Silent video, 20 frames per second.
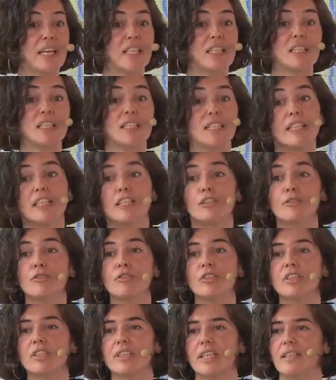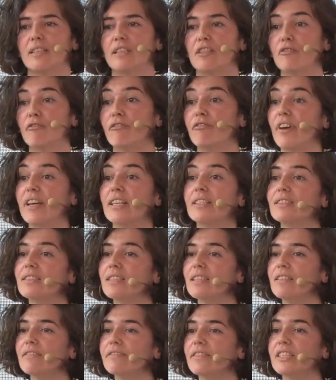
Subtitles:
ingenious and inventive